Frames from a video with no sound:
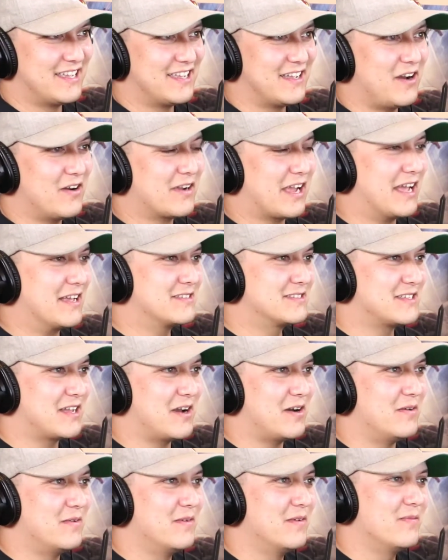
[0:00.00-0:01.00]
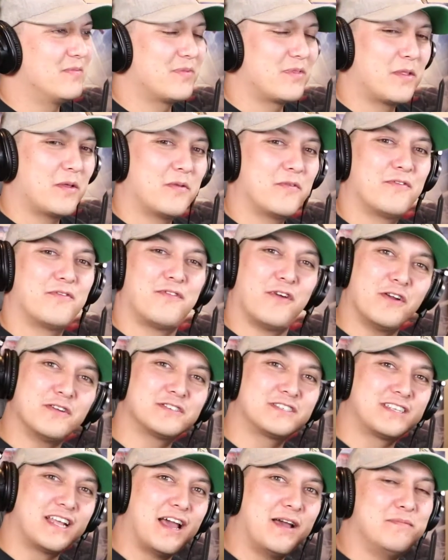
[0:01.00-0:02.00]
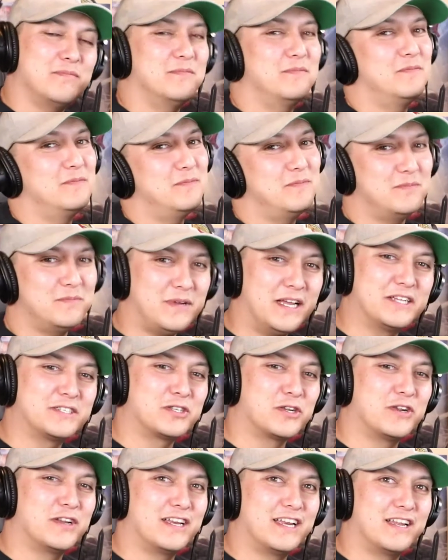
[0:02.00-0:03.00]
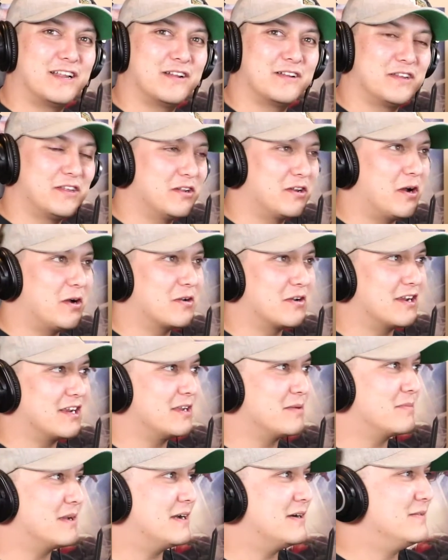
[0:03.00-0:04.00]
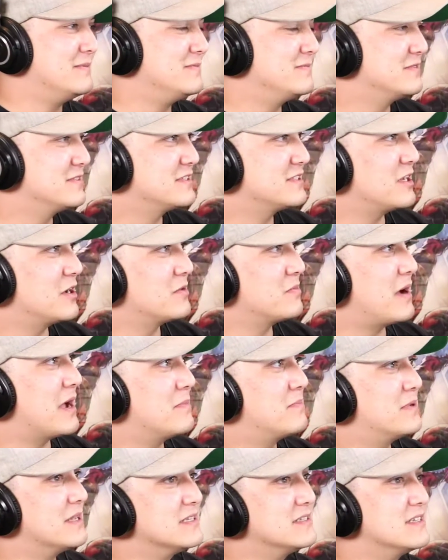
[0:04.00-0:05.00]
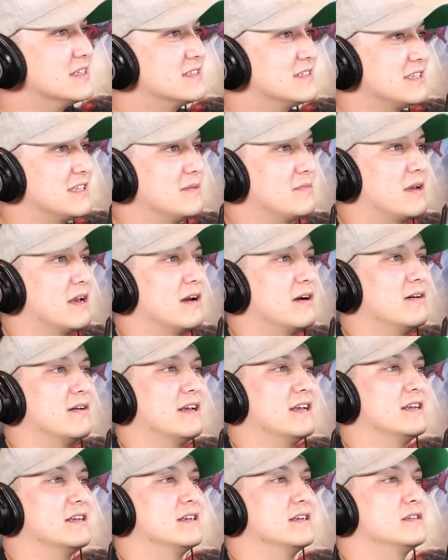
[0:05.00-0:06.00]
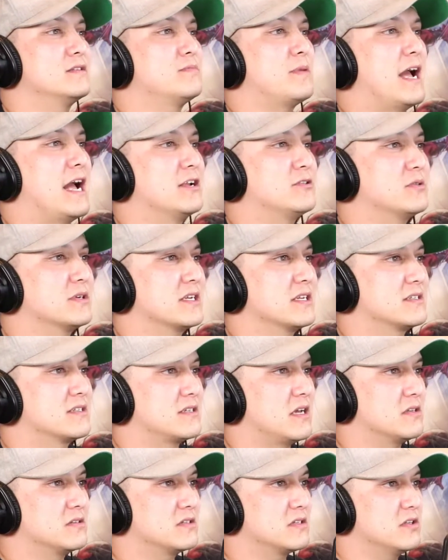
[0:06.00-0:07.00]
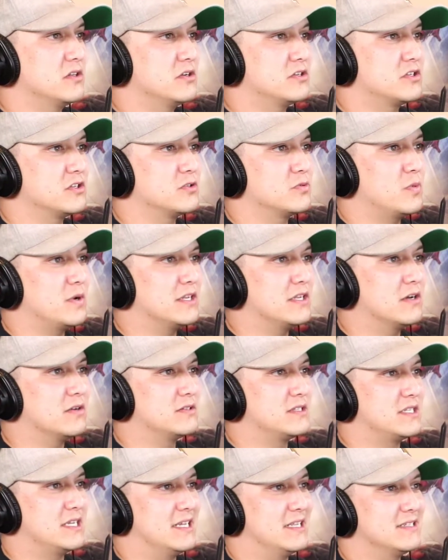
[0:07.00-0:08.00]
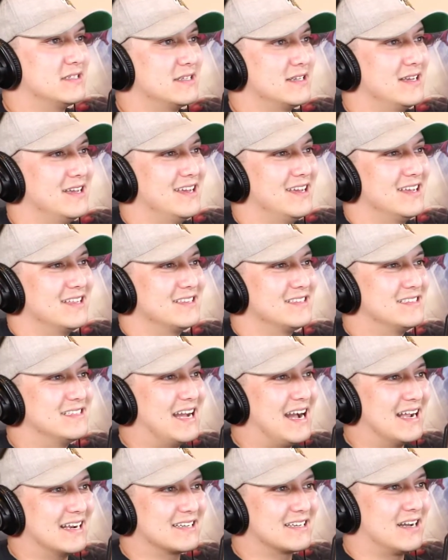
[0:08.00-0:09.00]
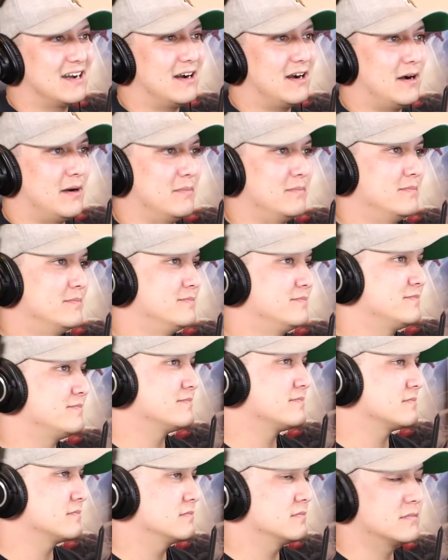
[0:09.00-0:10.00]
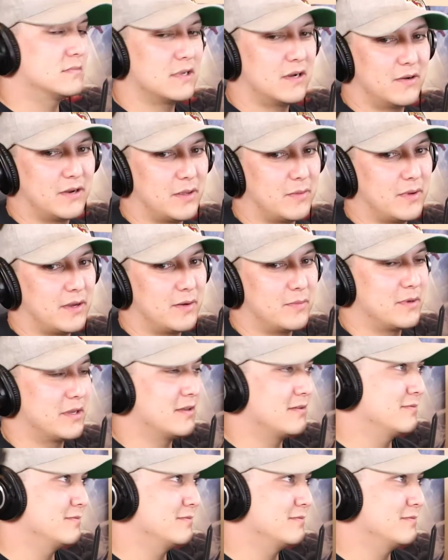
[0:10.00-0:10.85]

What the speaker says: Okay, so first step, make sure you know your email. So my business email is patrick@sunsolutionswindowtint.com. Don't email me.